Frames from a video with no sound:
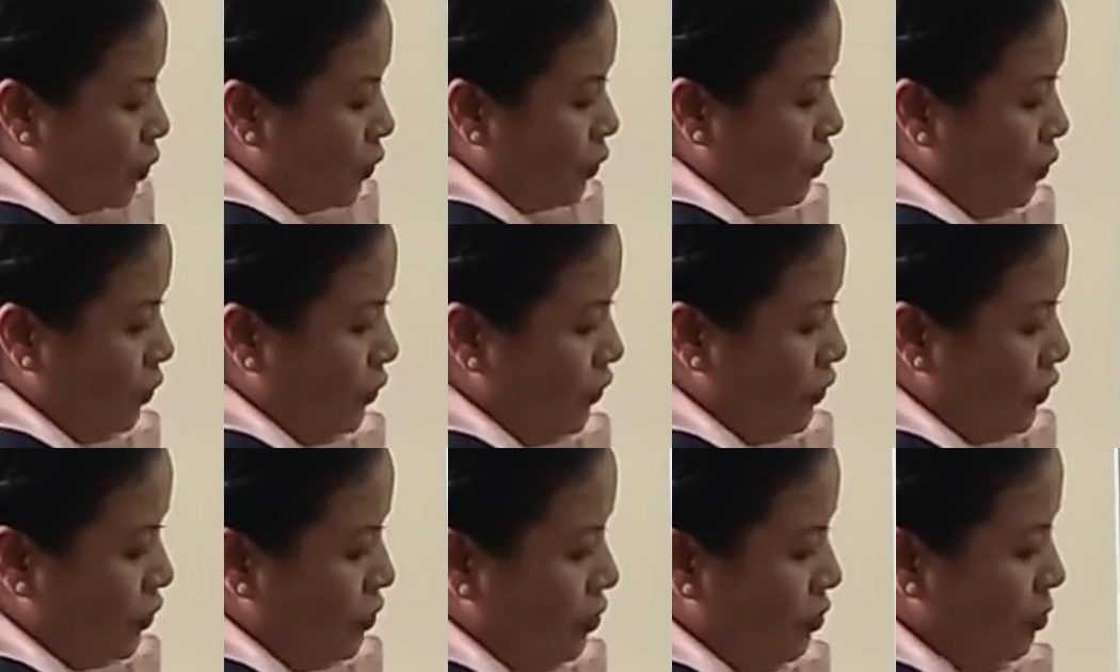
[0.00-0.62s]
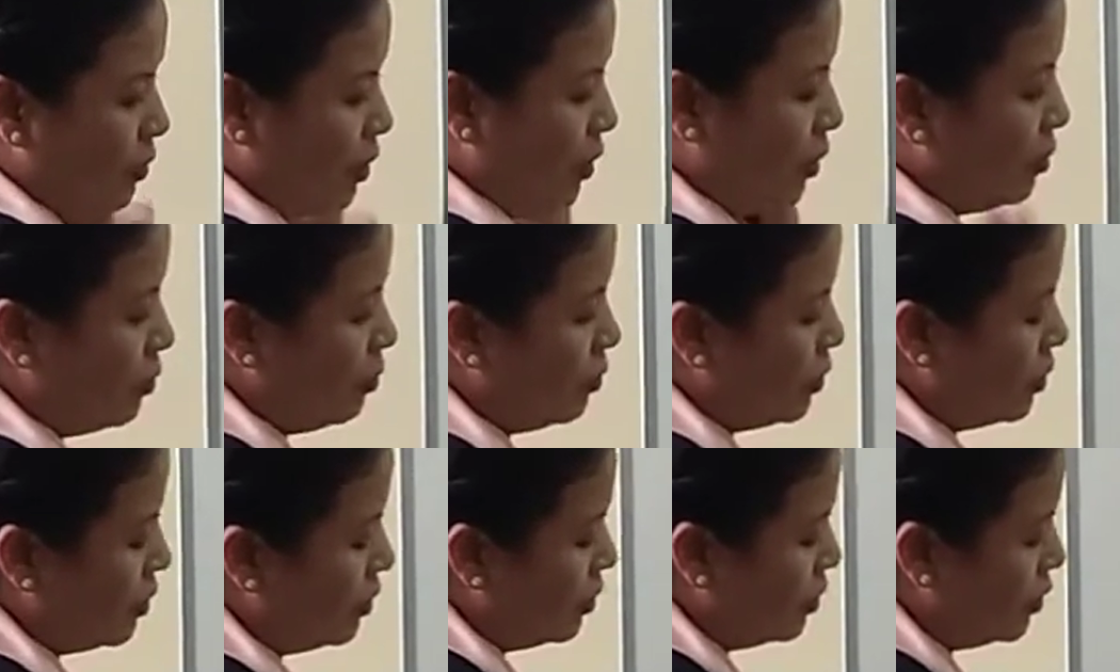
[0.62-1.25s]
if you
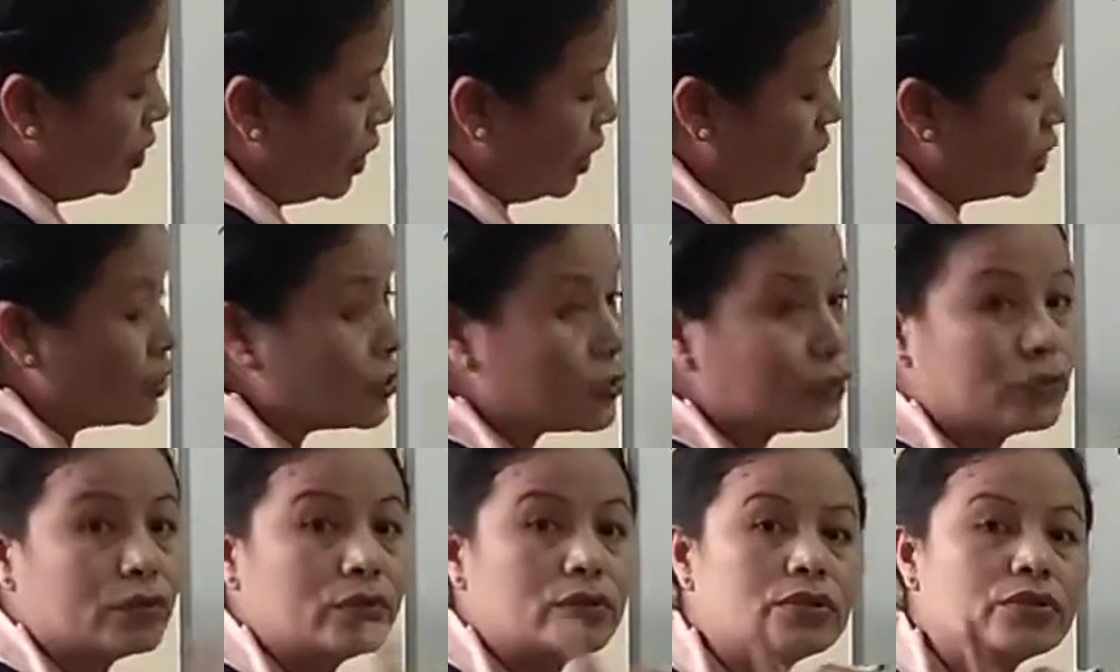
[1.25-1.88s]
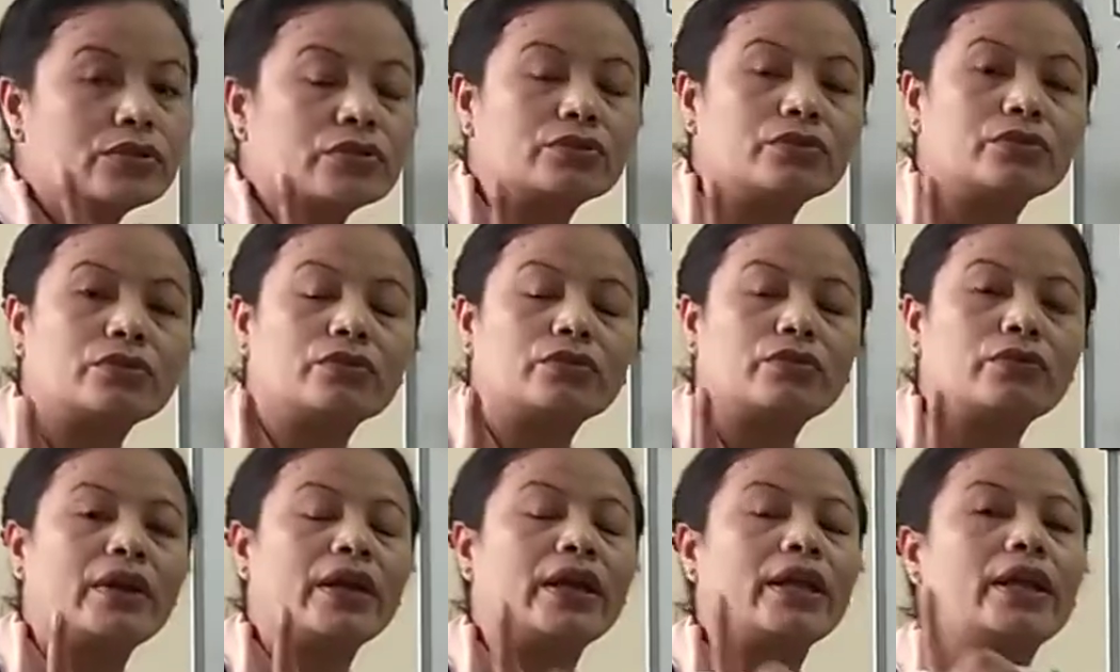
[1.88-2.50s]
remember, I told you
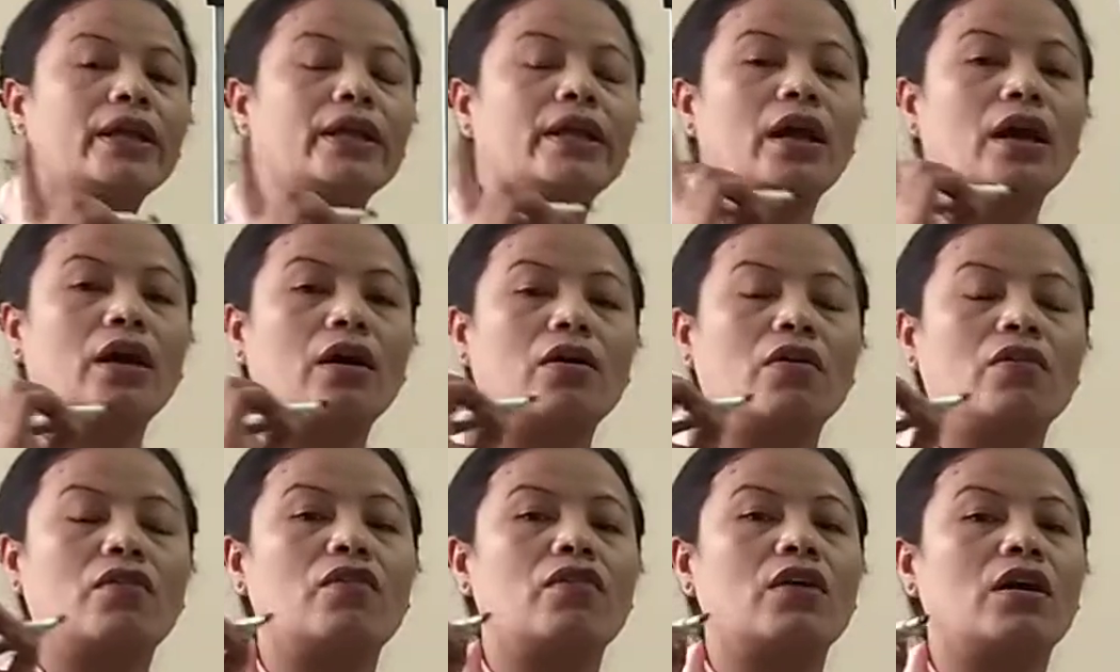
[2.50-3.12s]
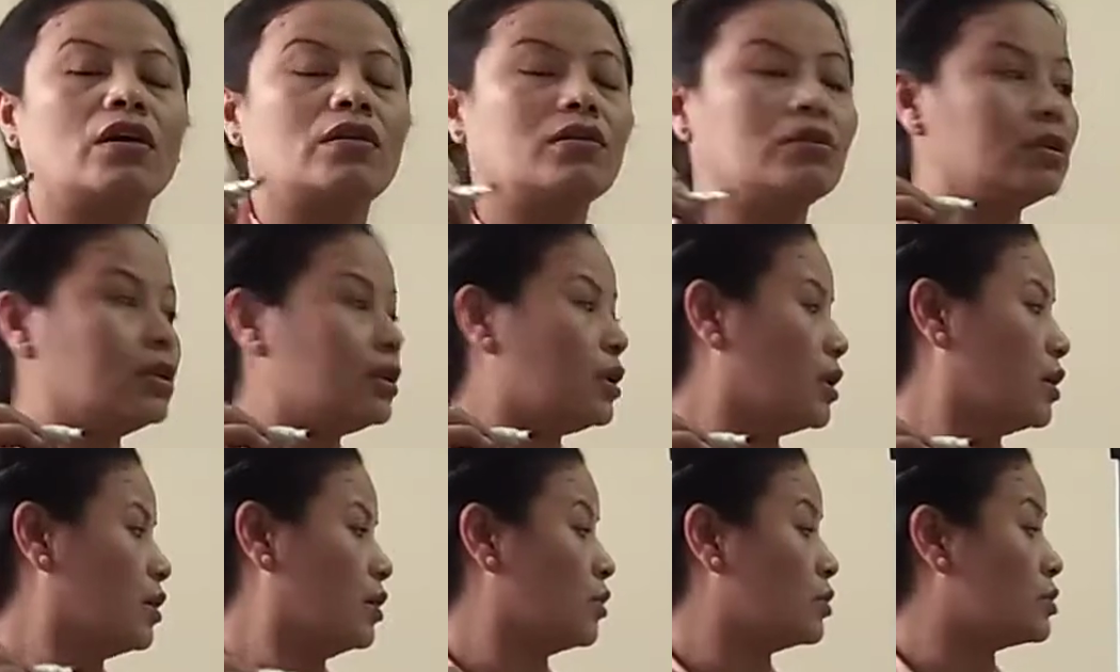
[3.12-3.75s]
when a vowel,
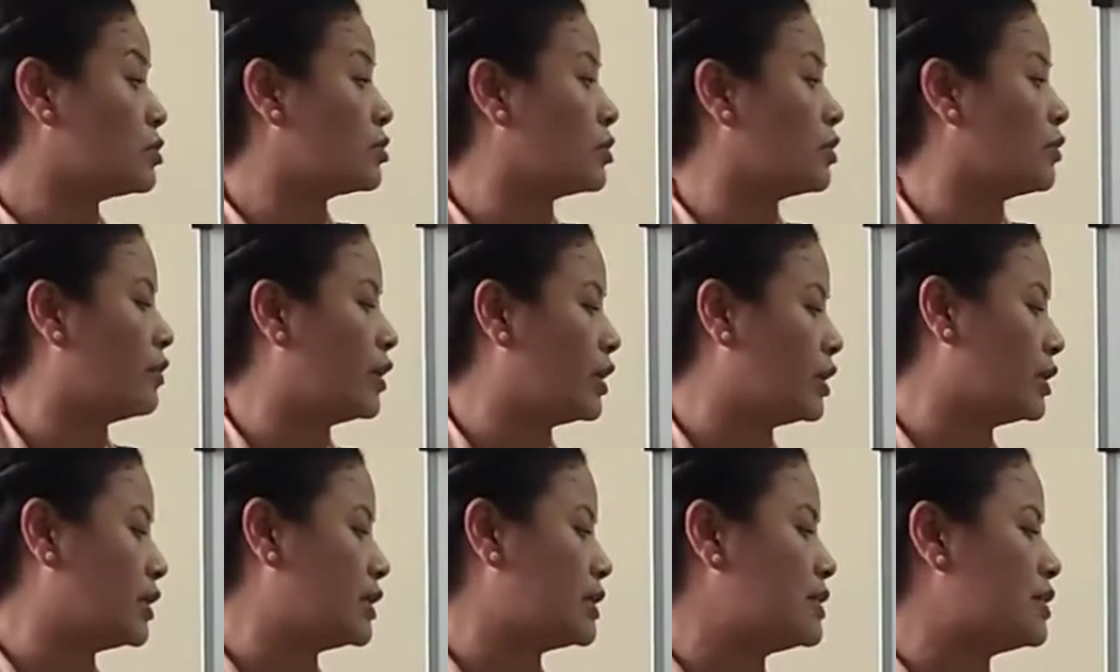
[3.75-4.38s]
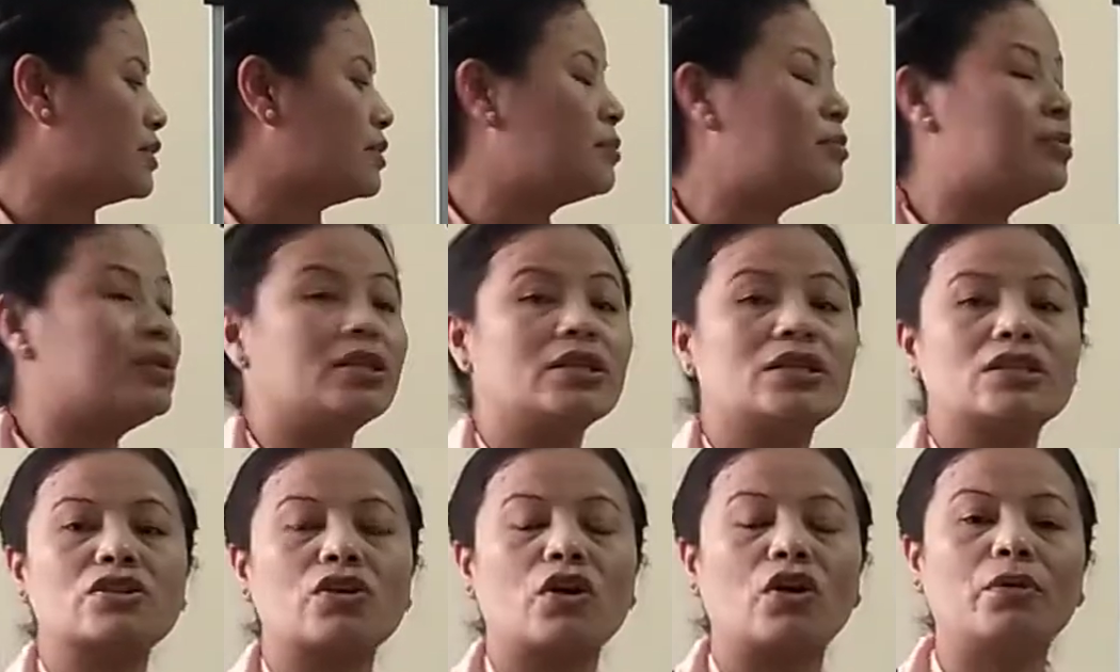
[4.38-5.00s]
oh sorry, when the syllable
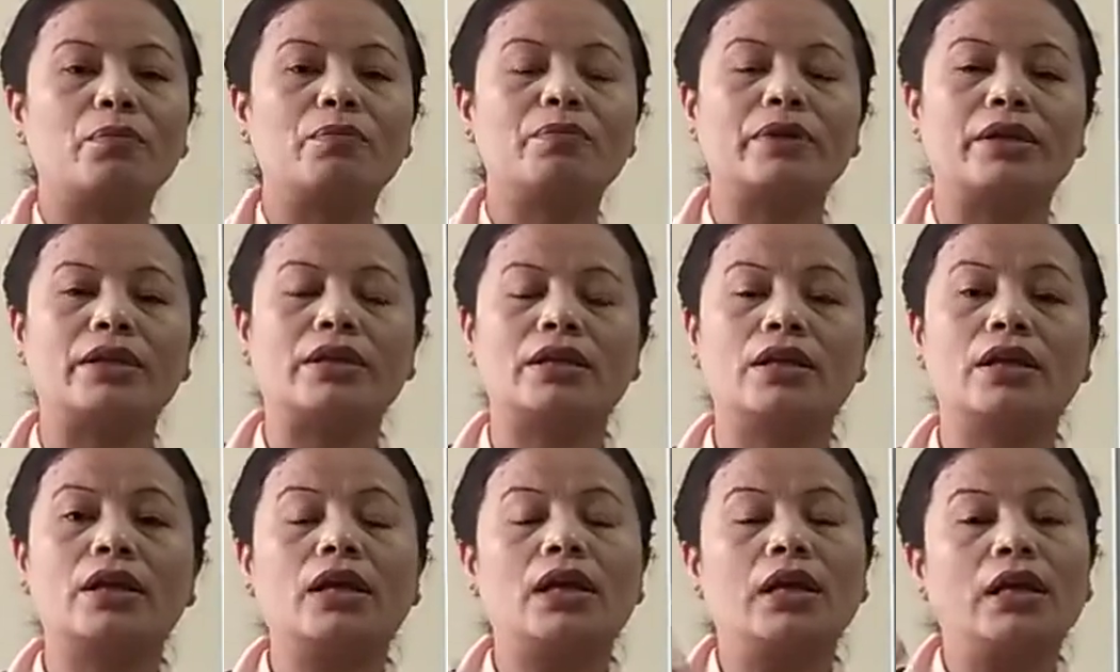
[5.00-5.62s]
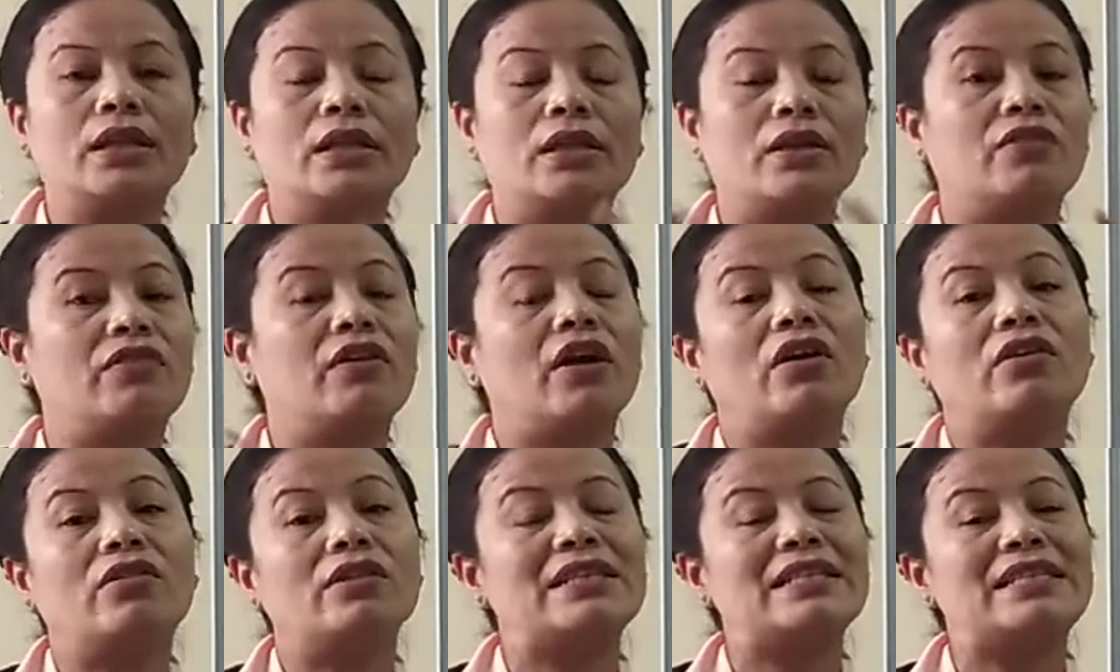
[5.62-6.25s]
is open, the
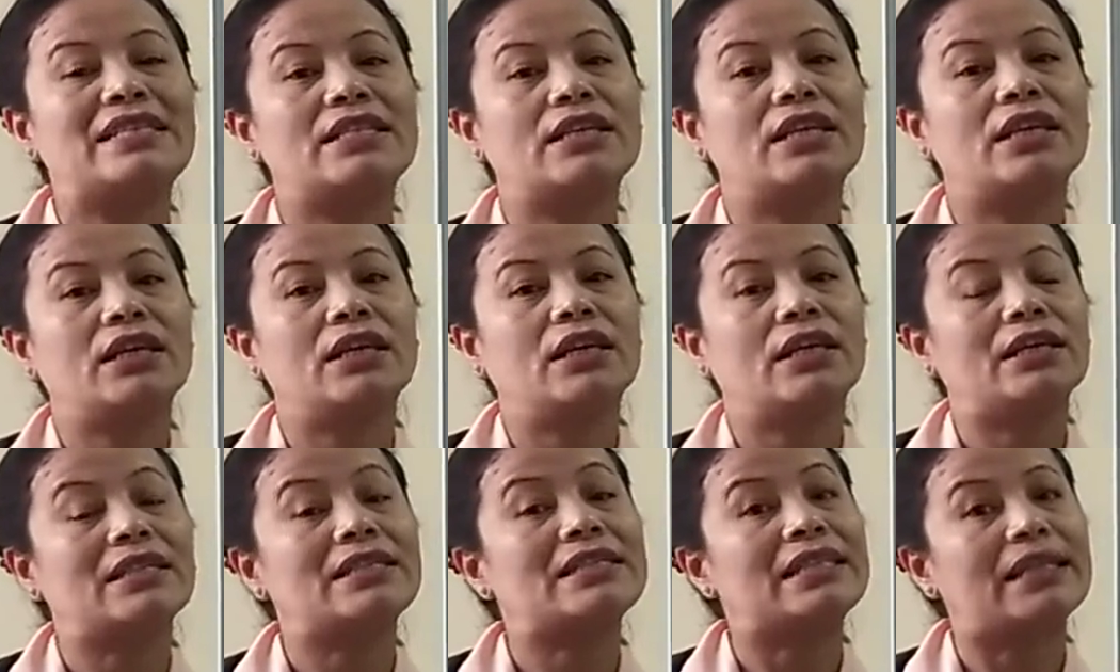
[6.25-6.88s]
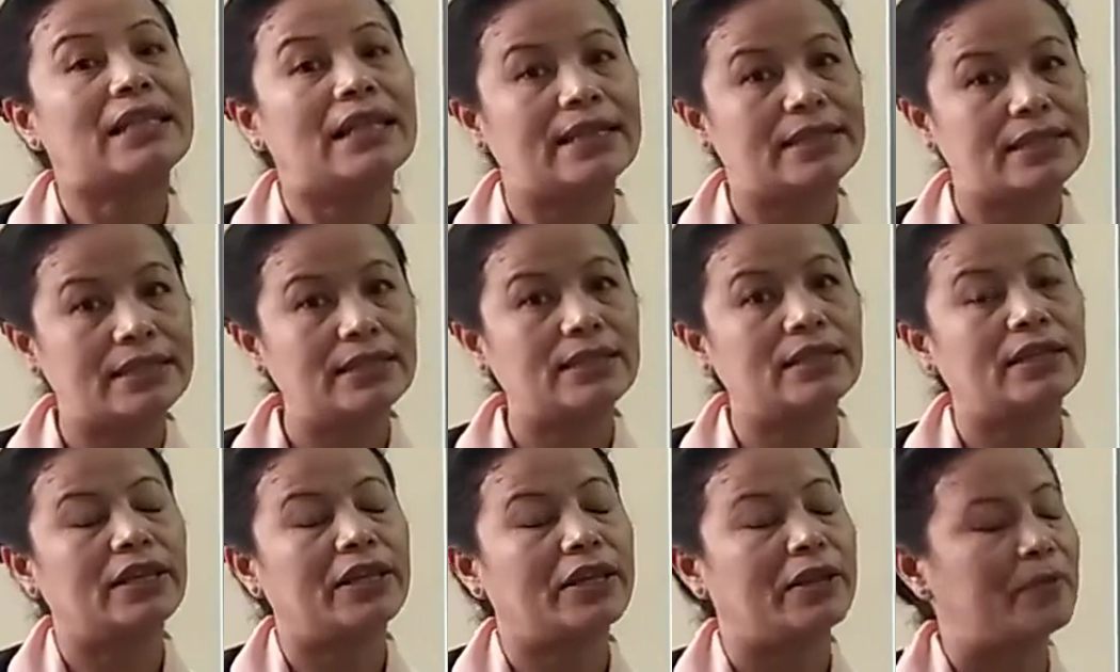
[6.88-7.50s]
vowel say its
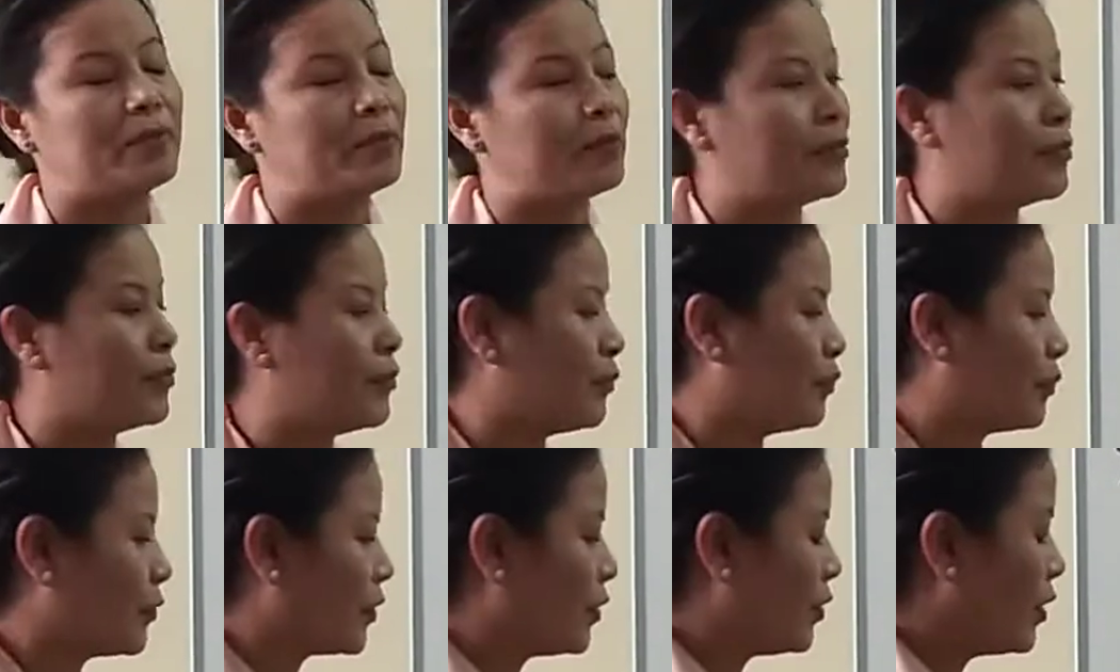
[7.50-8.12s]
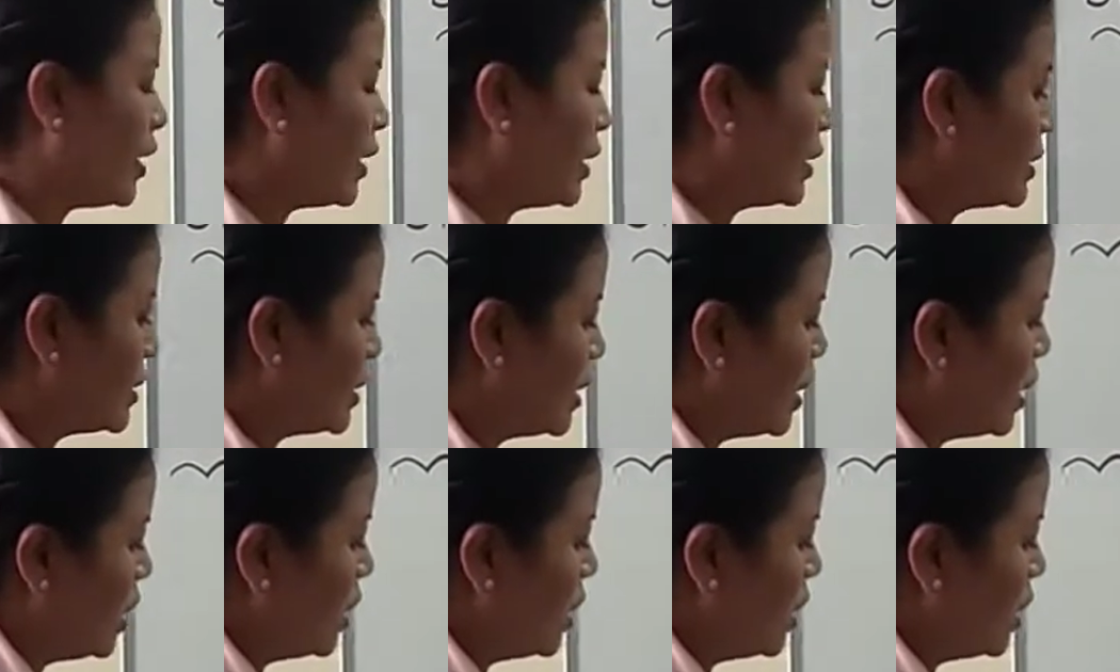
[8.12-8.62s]
letter name, right?